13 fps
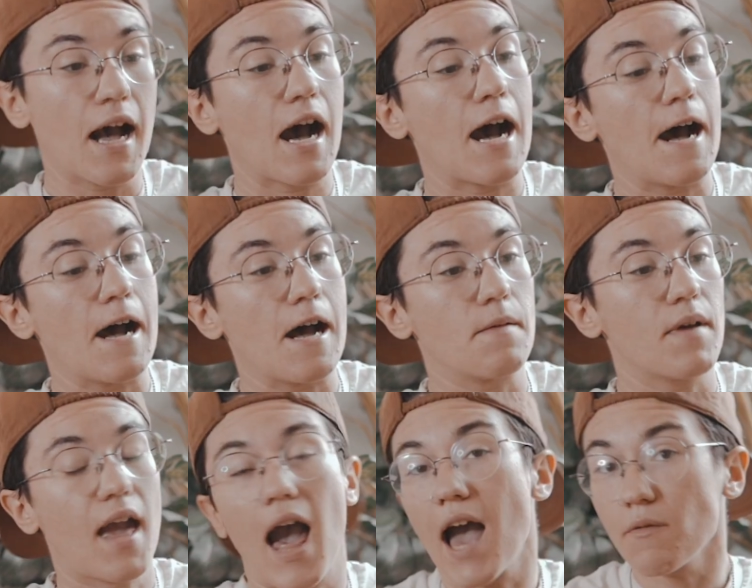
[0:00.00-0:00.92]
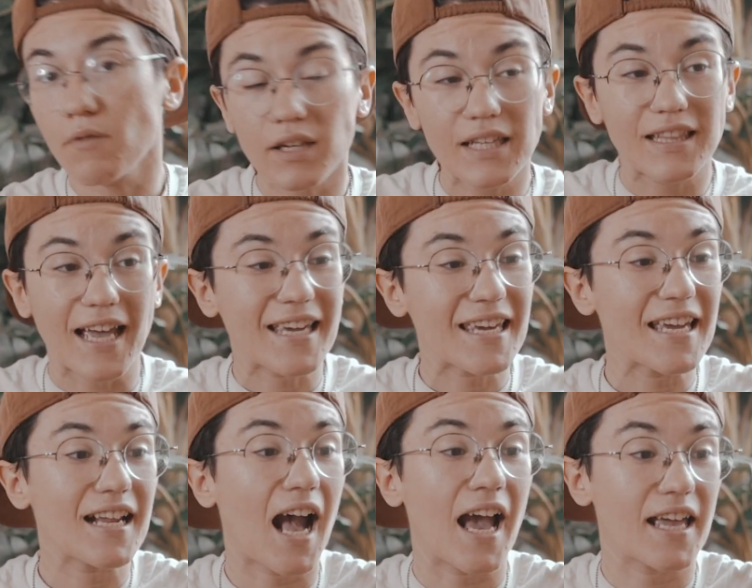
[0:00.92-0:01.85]
I really like
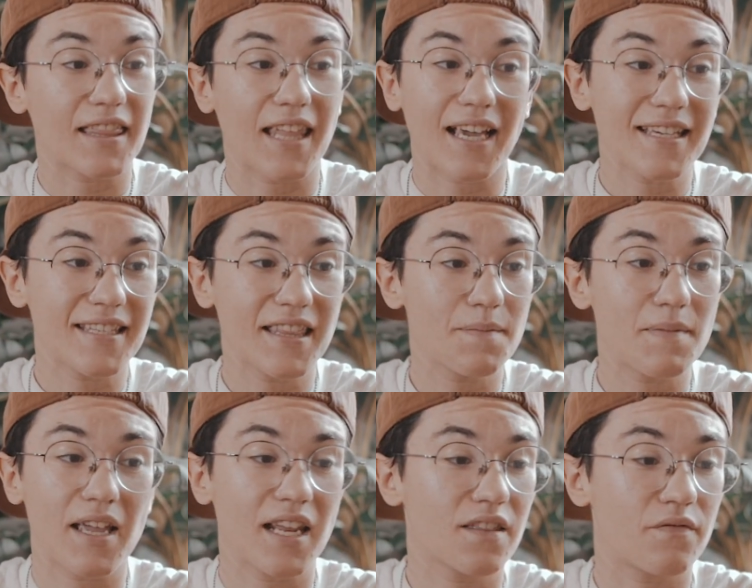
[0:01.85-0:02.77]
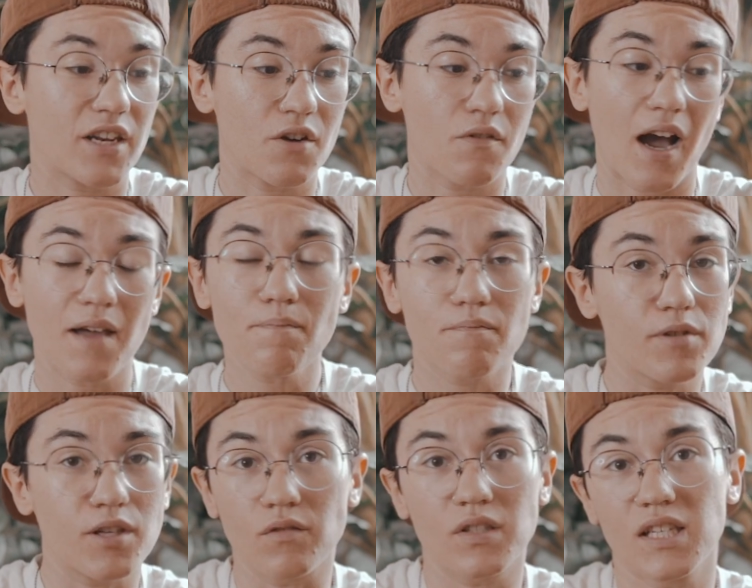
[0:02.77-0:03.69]
it. Like I said in the beginning of the video, I
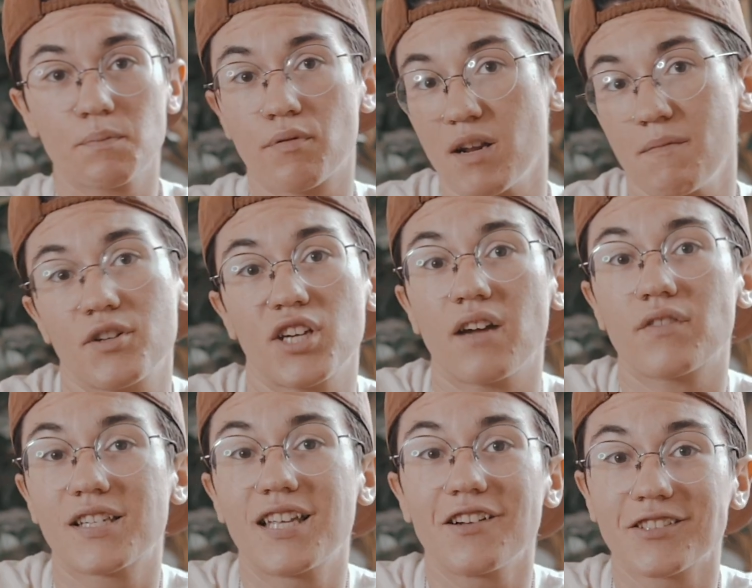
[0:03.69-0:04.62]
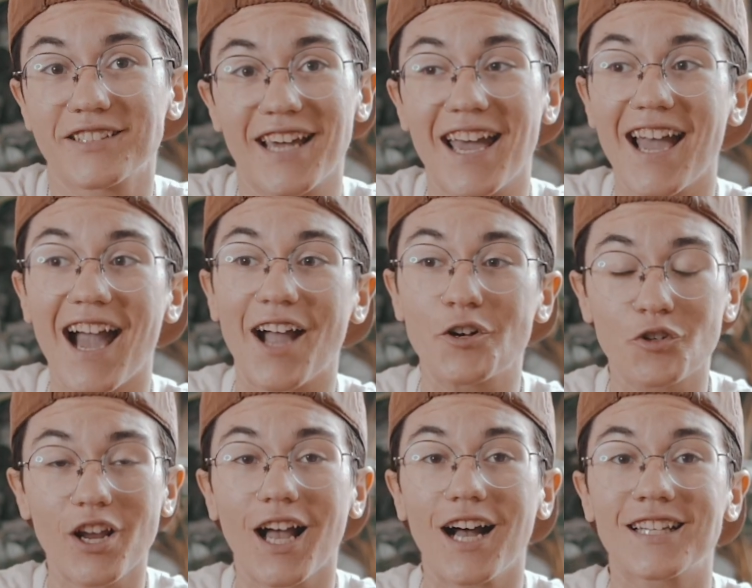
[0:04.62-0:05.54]
use this pretty much every single day. I
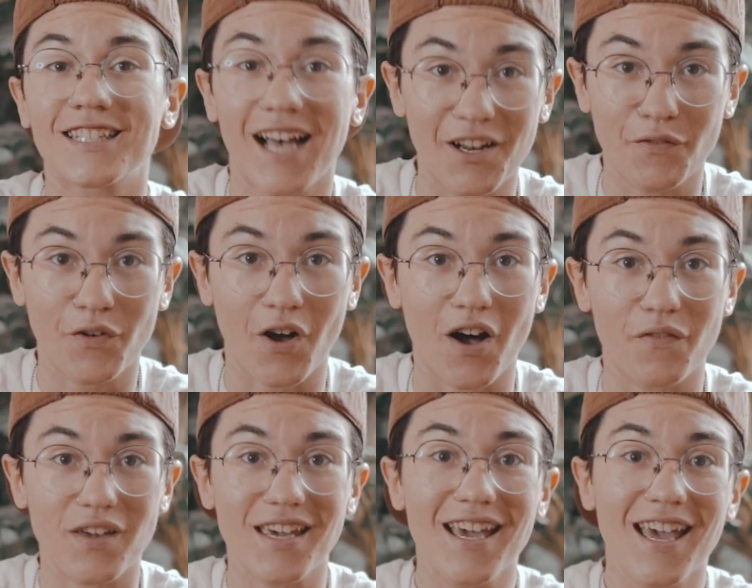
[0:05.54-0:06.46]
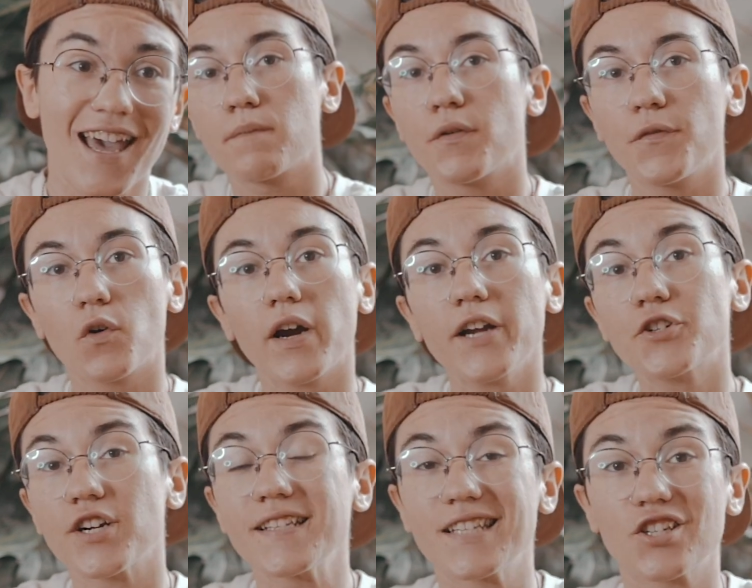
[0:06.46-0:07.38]
drink a ton of coffee. Before I
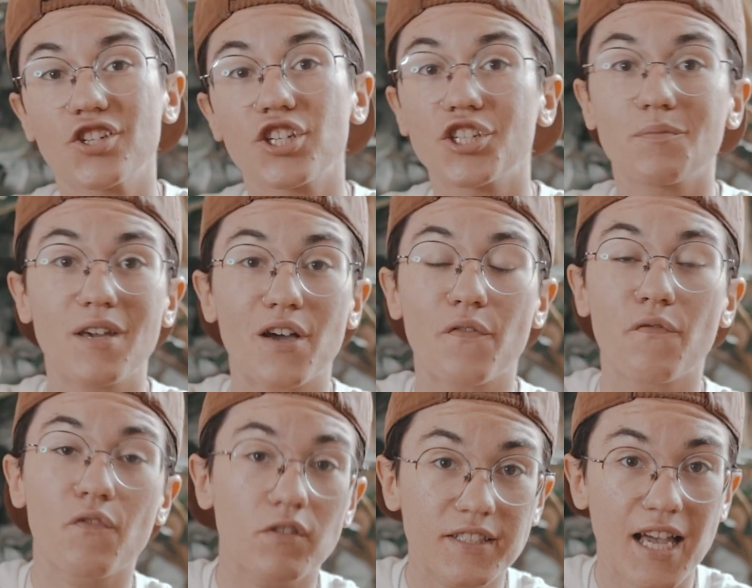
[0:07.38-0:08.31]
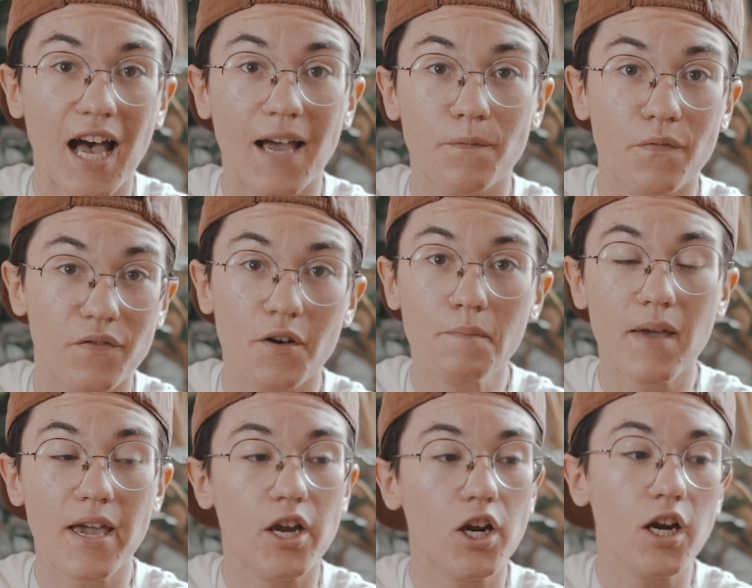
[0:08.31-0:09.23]
transitioned into being a full-time
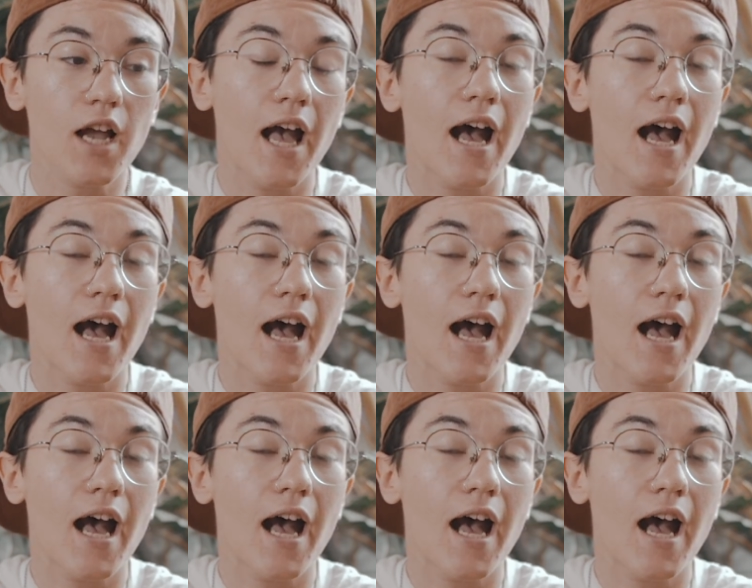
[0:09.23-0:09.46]
filmmaker,